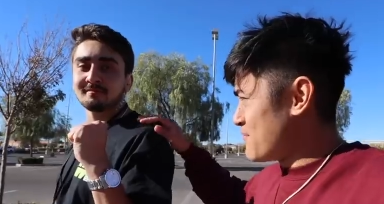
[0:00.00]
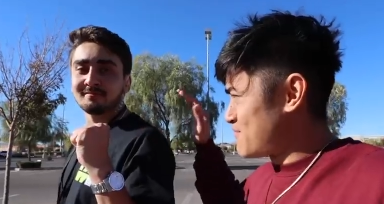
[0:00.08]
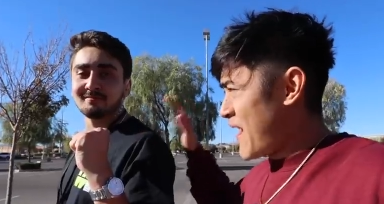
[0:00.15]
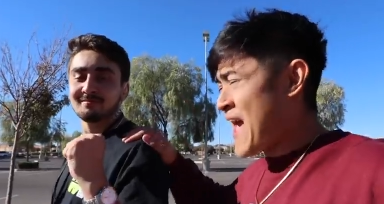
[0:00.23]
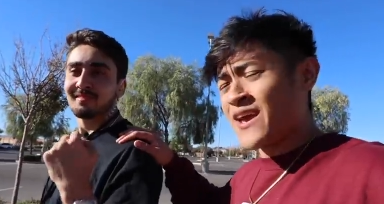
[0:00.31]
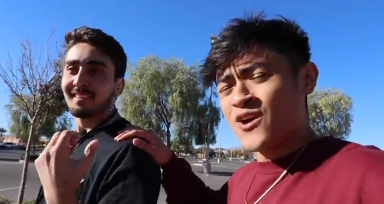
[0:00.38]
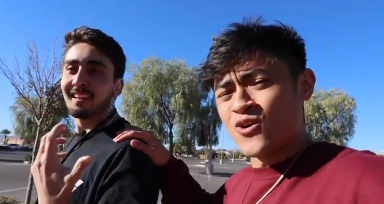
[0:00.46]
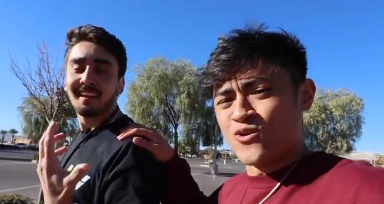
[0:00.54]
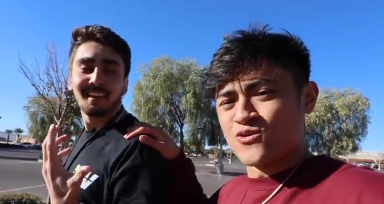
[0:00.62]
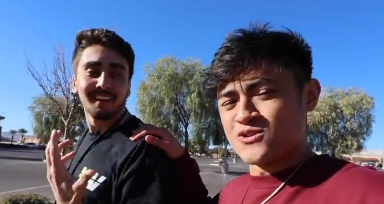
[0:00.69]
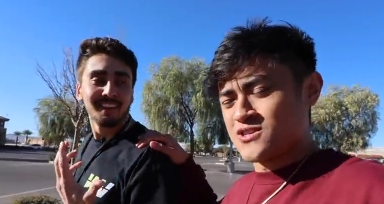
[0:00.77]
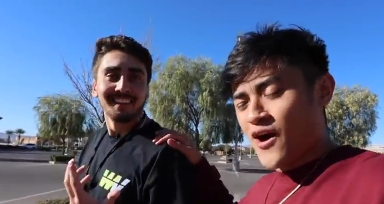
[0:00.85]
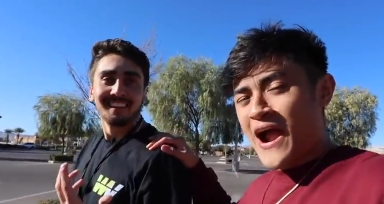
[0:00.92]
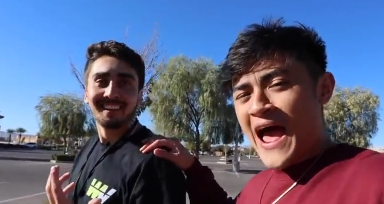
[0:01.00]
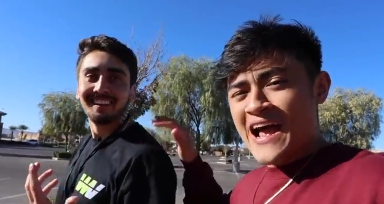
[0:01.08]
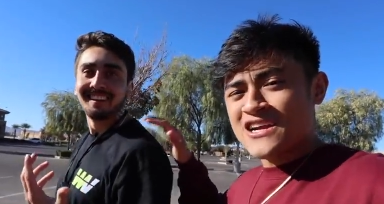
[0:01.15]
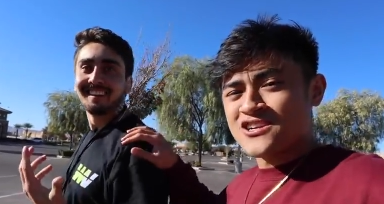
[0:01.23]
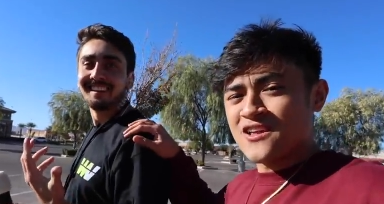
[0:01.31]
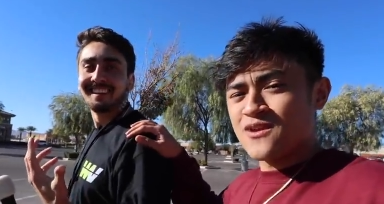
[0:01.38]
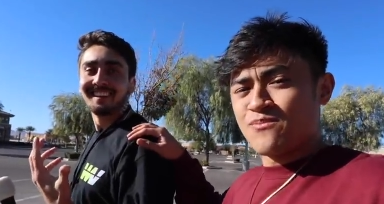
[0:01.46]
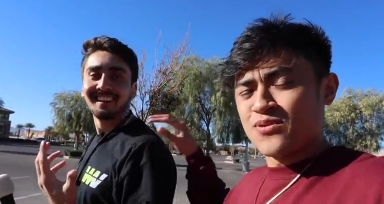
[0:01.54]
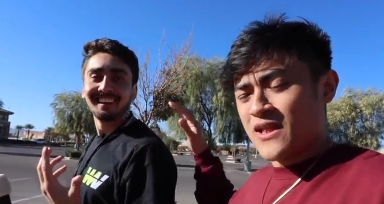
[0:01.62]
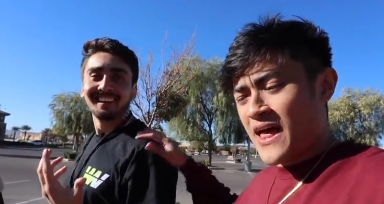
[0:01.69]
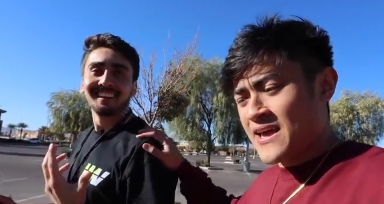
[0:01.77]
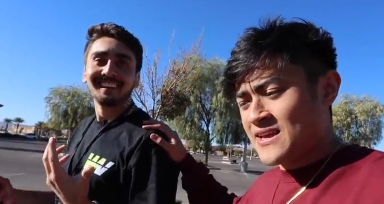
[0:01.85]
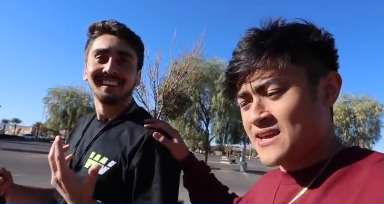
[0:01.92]
Speaker 1: Bengals, are actually
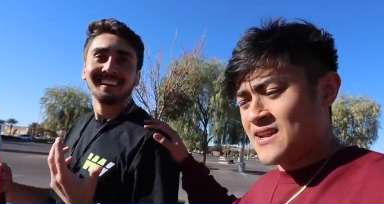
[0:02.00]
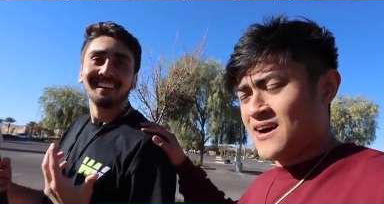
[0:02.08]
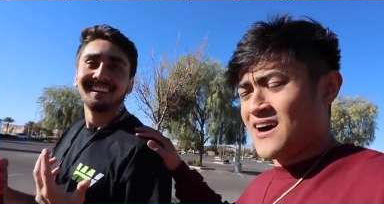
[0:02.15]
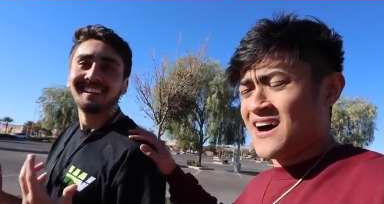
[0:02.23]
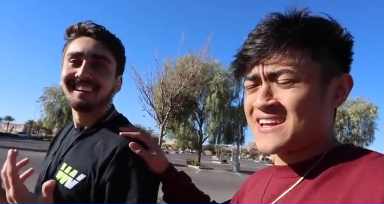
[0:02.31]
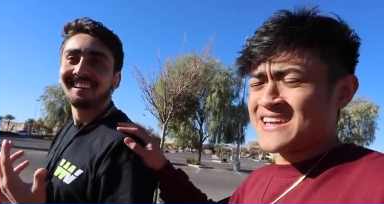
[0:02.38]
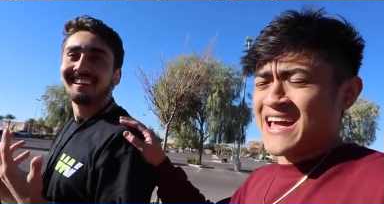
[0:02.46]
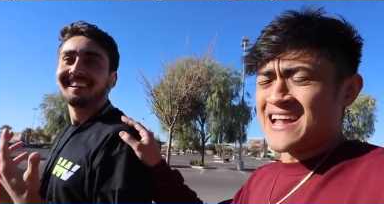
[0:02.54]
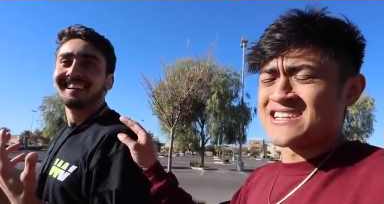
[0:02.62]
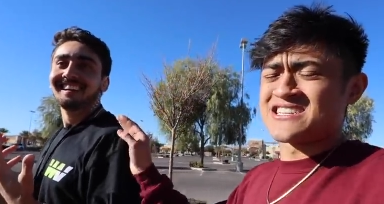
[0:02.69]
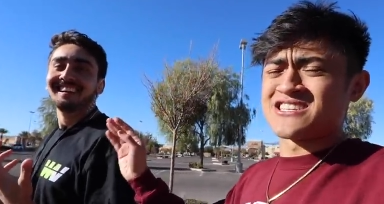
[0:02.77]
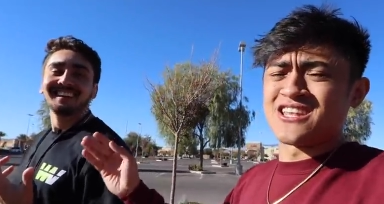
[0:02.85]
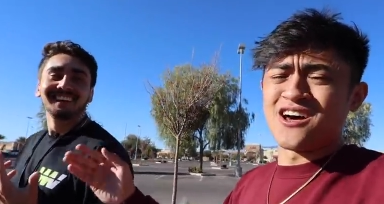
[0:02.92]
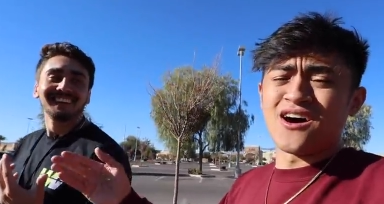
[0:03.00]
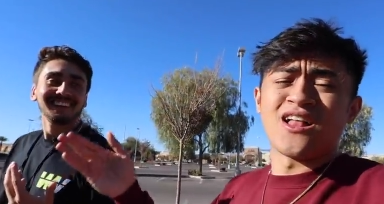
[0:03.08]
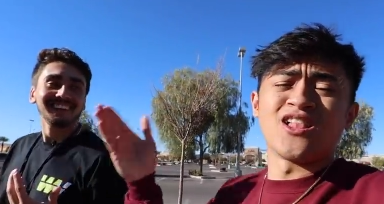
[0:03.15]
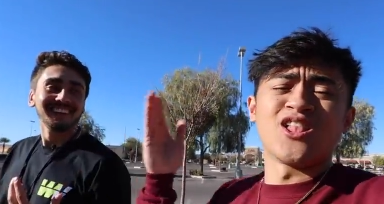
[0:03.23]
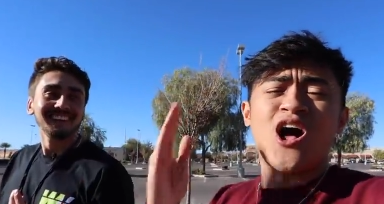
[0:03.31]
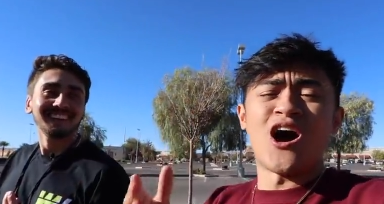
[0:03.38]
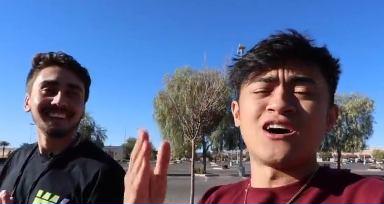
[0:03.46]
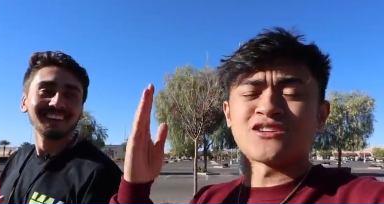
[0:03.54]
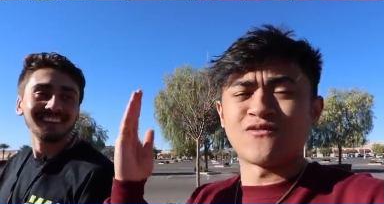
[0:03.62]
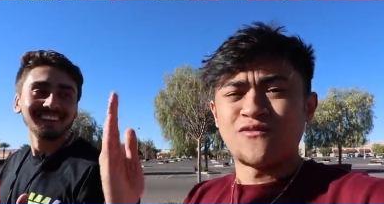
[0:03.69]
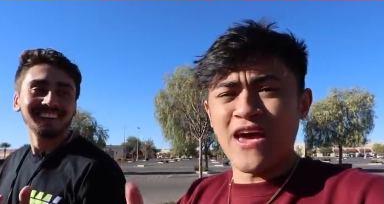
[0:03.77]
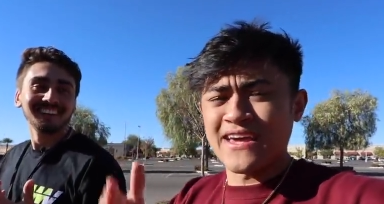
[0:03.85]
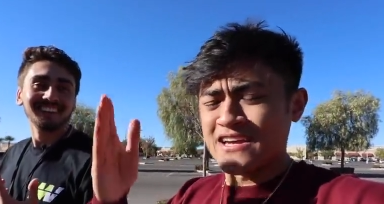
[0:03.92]
playing against the Las
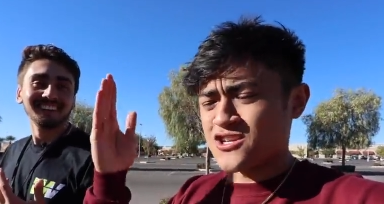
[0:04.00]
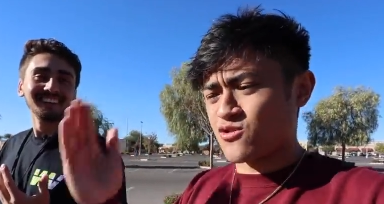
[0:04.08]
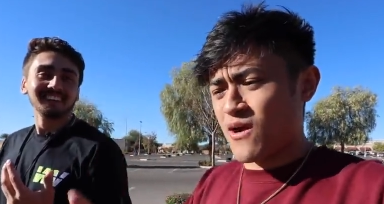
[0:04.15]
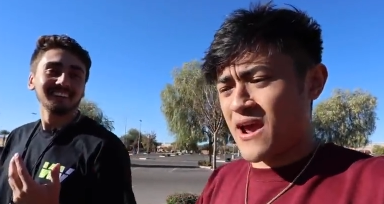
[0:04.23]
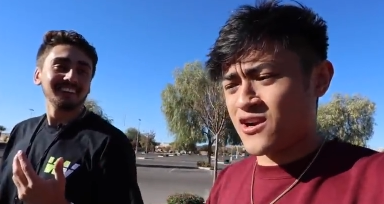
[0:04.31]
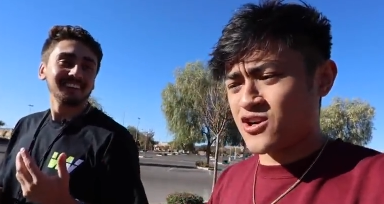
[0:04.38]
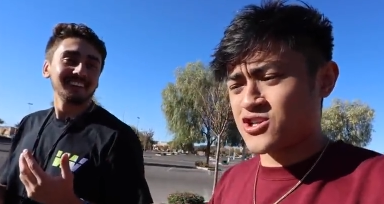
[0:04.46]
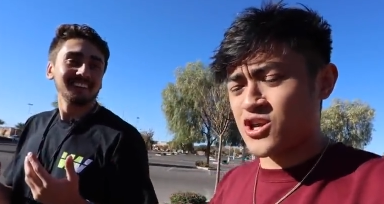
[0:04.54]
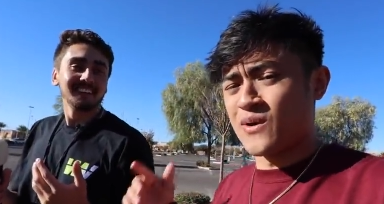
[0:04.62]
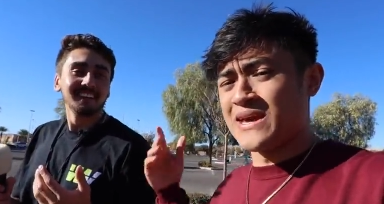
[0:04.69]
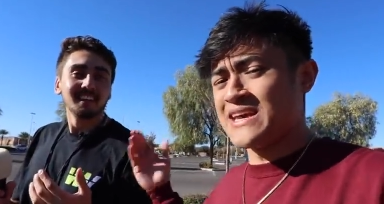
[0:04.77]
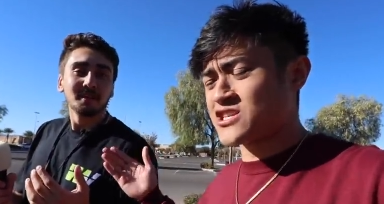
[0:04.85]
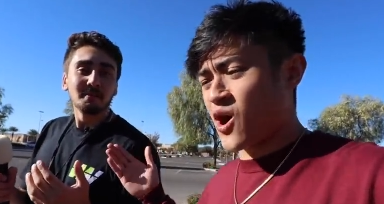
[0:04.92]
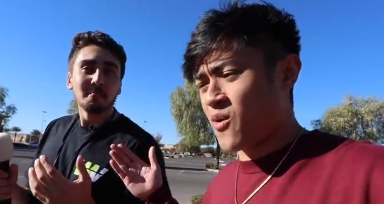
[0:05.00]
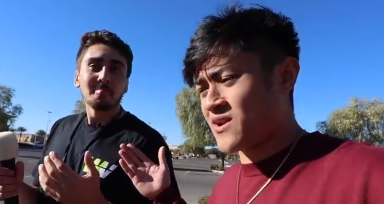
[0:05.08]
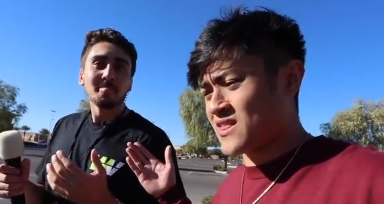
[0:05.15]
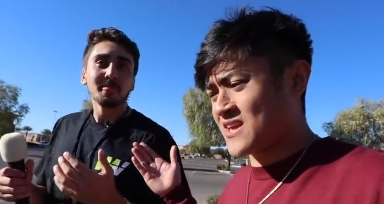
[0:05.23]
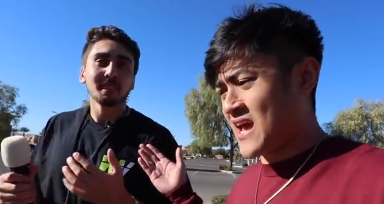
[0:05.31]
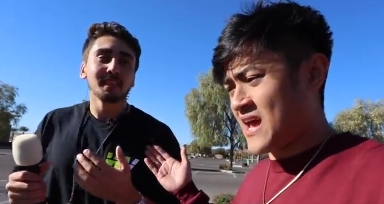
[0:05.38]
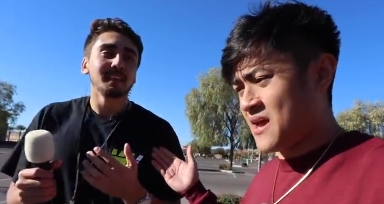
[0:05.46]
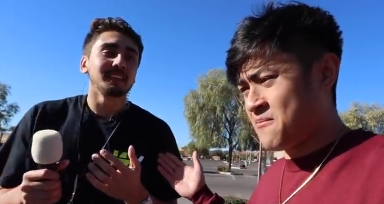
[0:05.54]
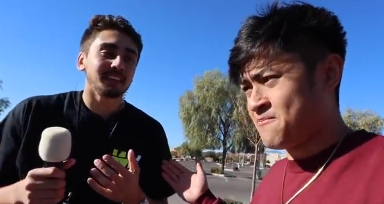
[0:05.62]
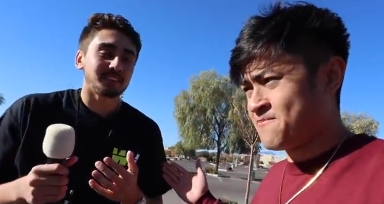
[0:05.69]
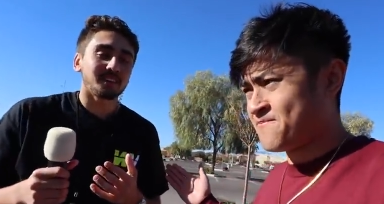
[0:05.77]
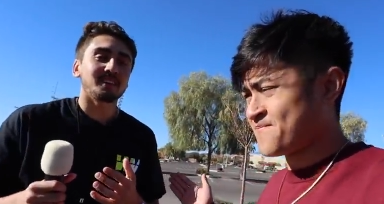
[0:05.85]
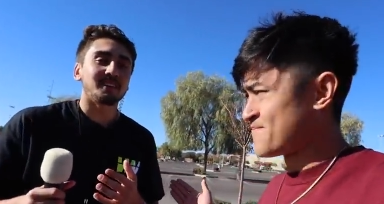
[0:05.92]
Vegas Raiders. So he's going to the game.
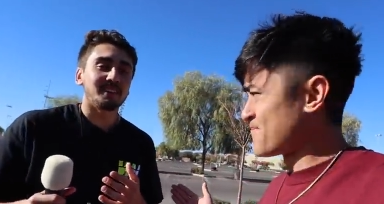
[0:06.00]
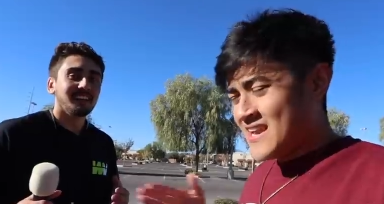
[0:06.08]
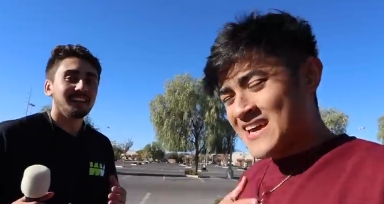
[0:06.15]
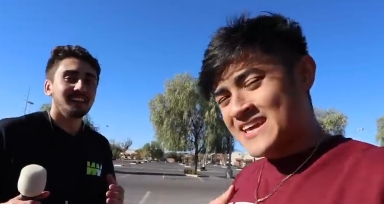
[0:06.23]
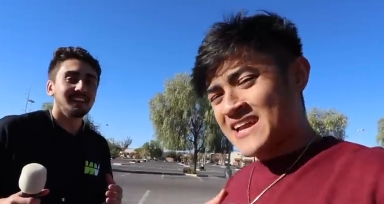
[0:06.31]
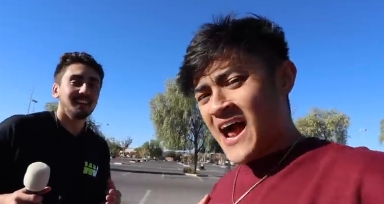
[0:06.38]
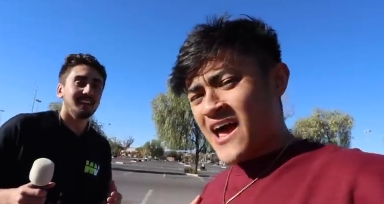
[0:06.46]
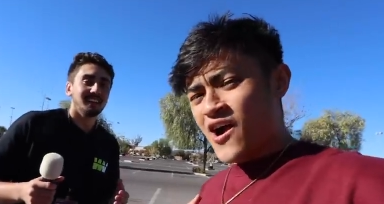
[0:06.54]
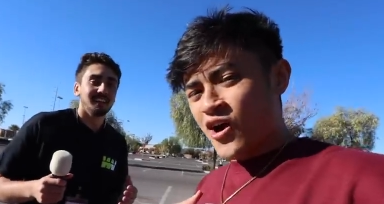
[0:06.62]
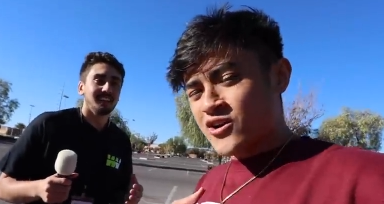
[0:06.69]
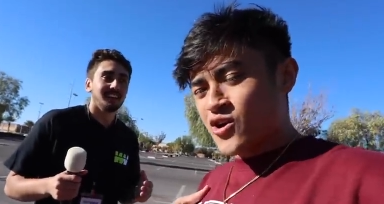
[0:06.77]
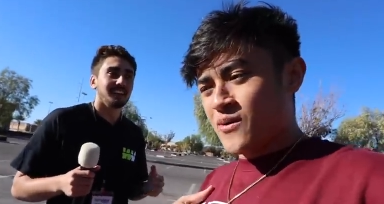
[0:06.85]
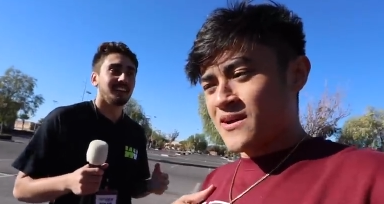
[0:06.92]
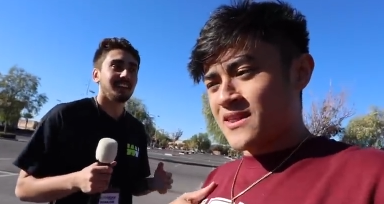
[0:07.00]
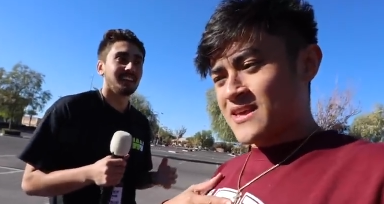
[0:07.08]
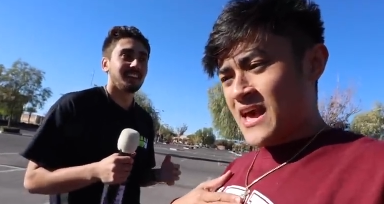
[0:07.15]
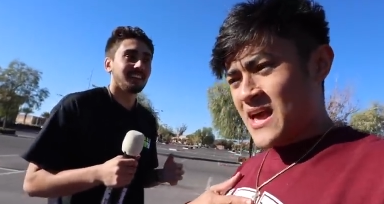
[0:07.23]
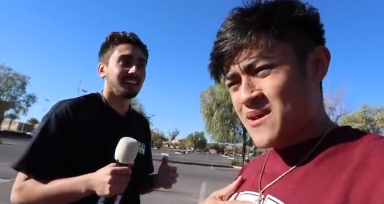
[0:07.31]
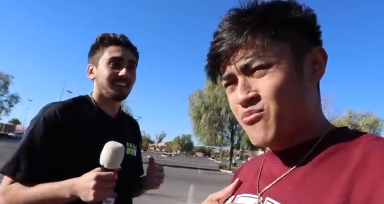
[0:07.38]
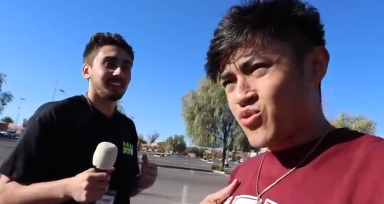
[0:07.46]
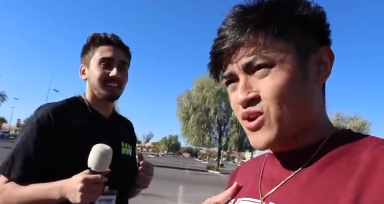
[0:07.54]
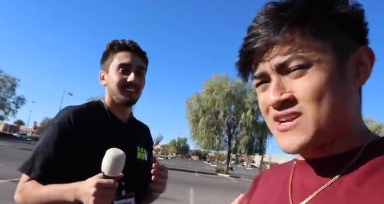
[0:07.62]
Yes, sir. Nick and I aren't going to the game. We're